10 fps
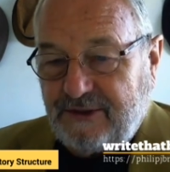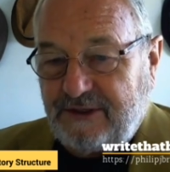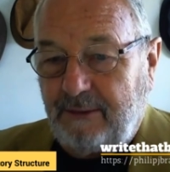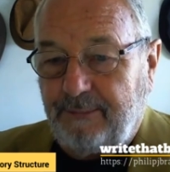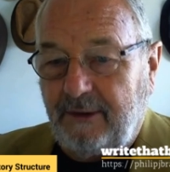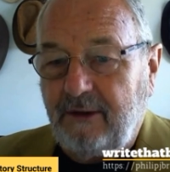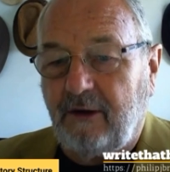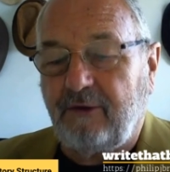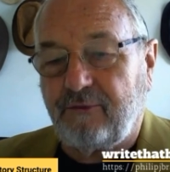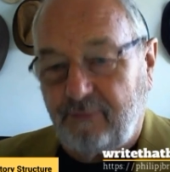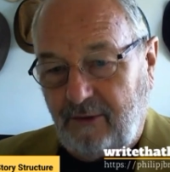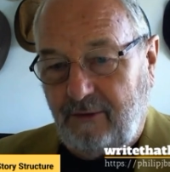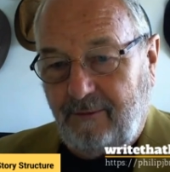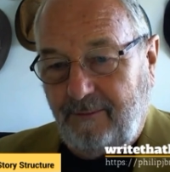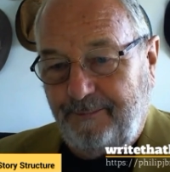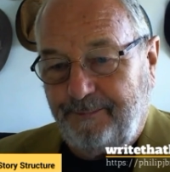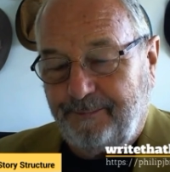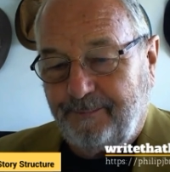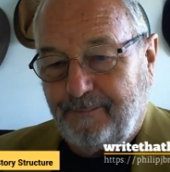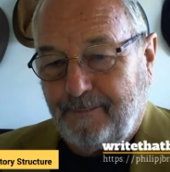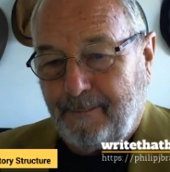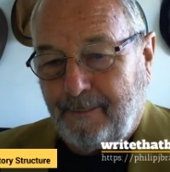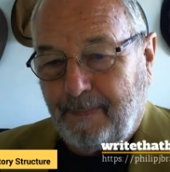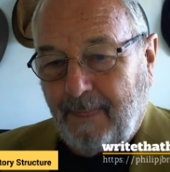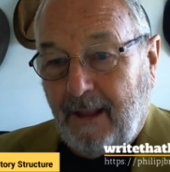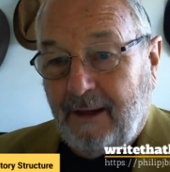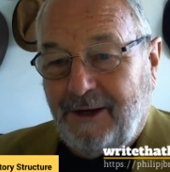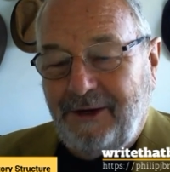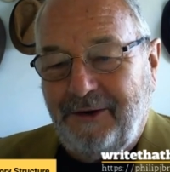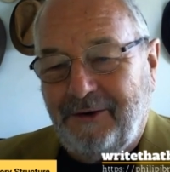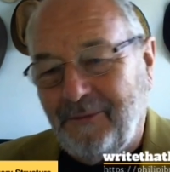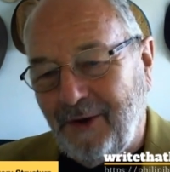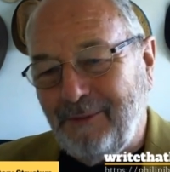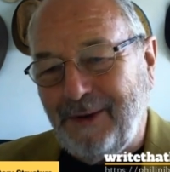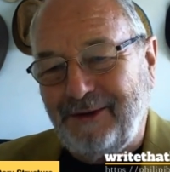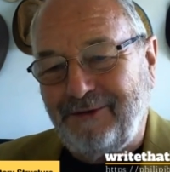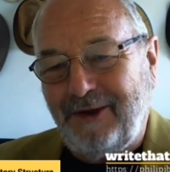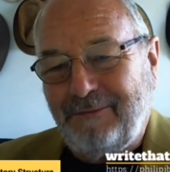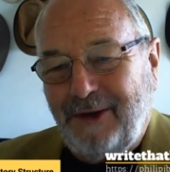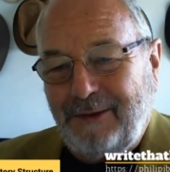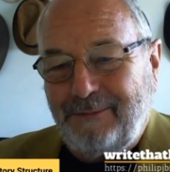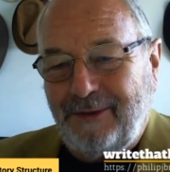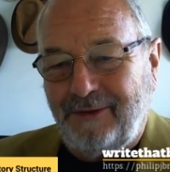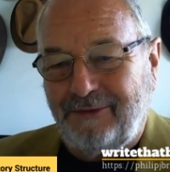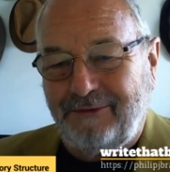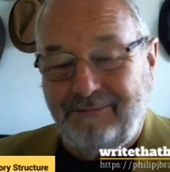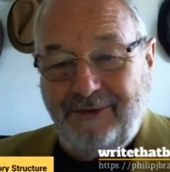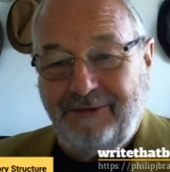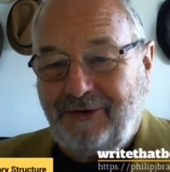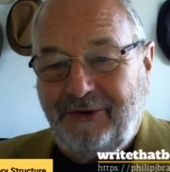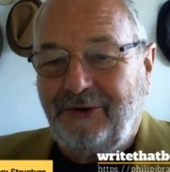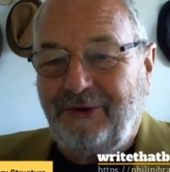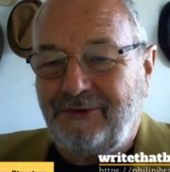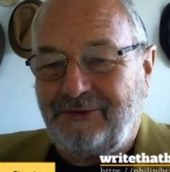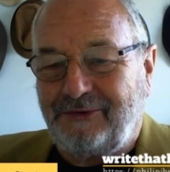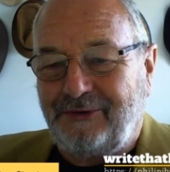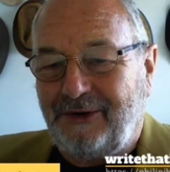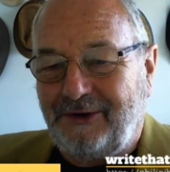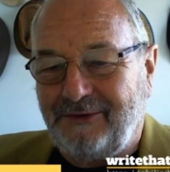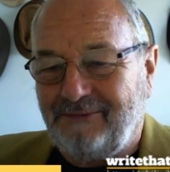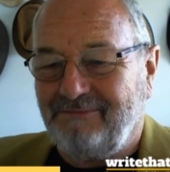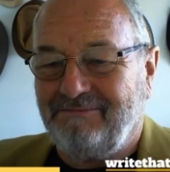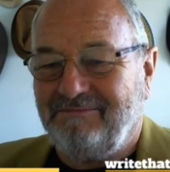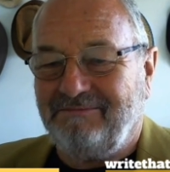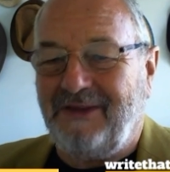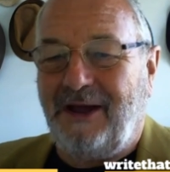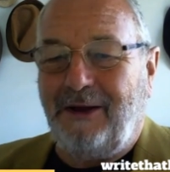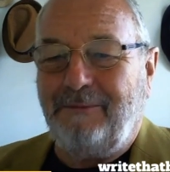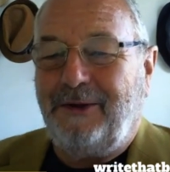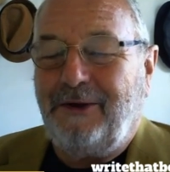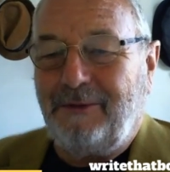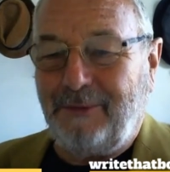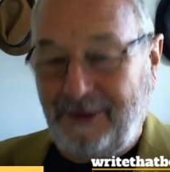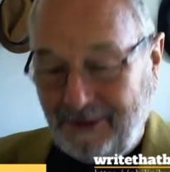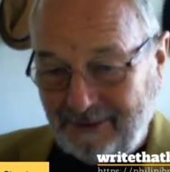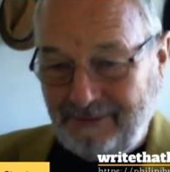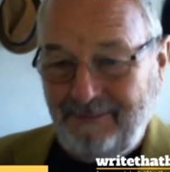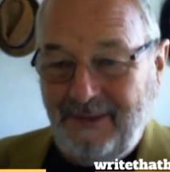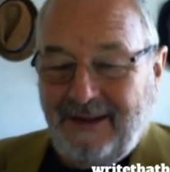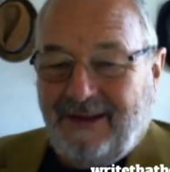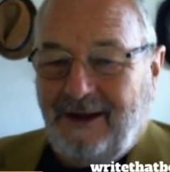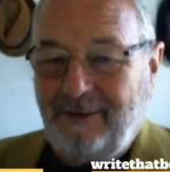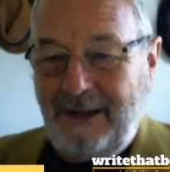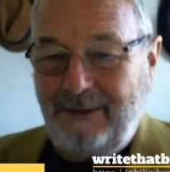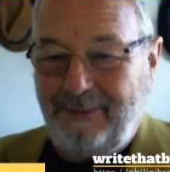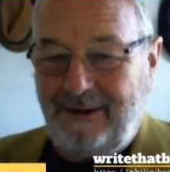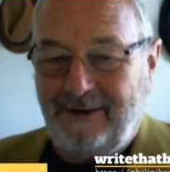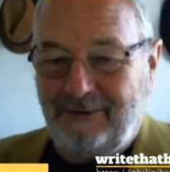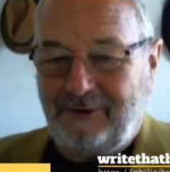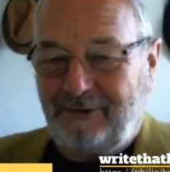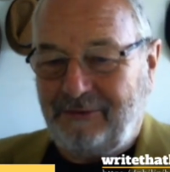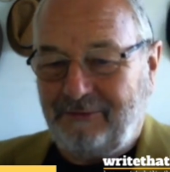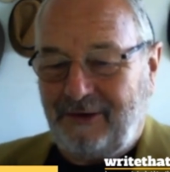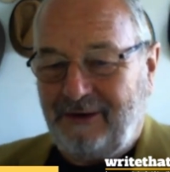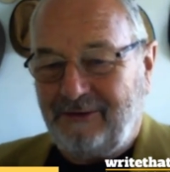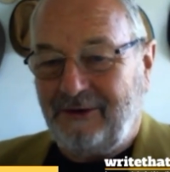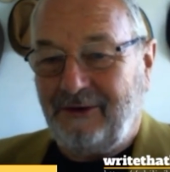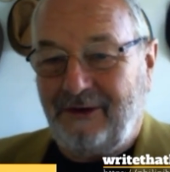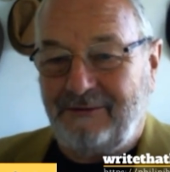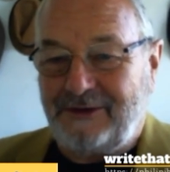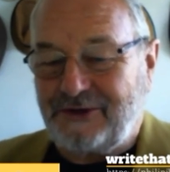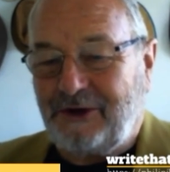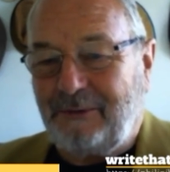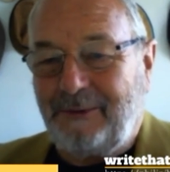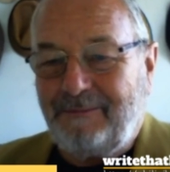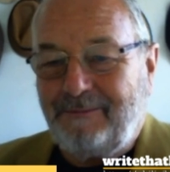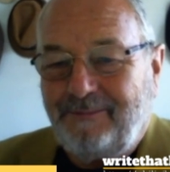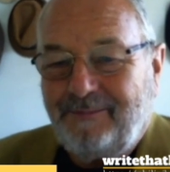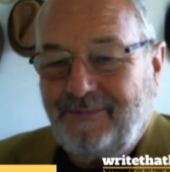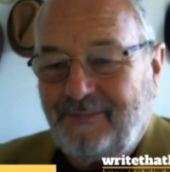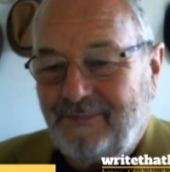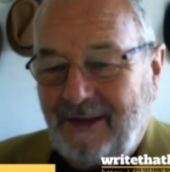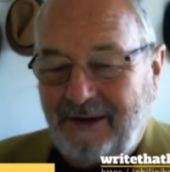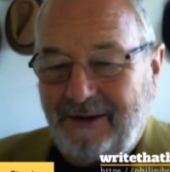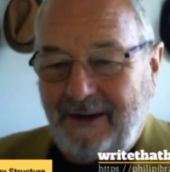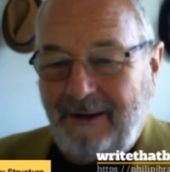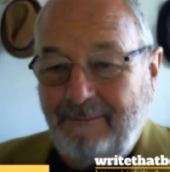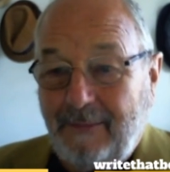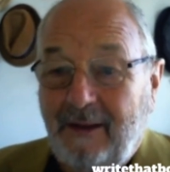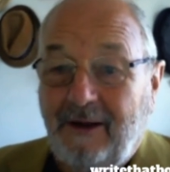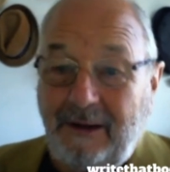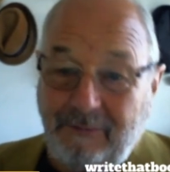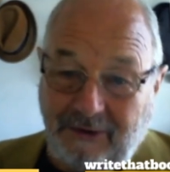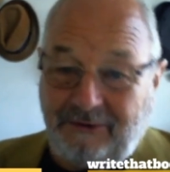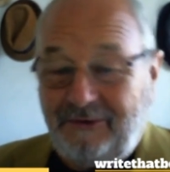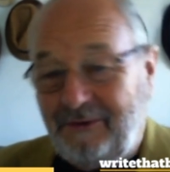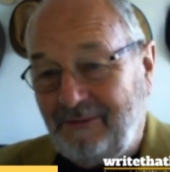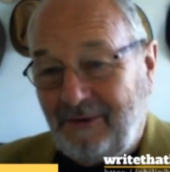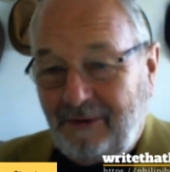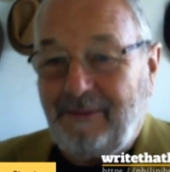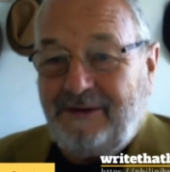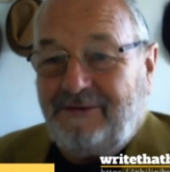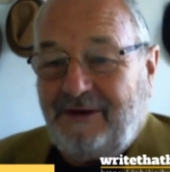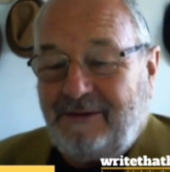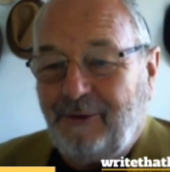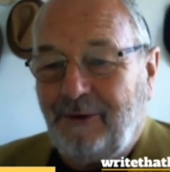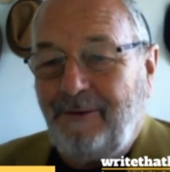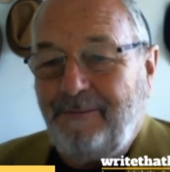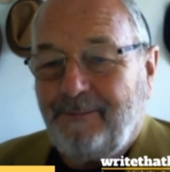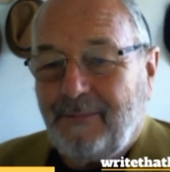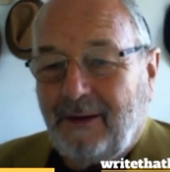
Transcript: Something goes wrong. And in a romance, that might be this girl who's decided, no, I'm being on my own. I'm happy and I've got some friends and a lovely job and da-da-da. I'm not doing romance anymore.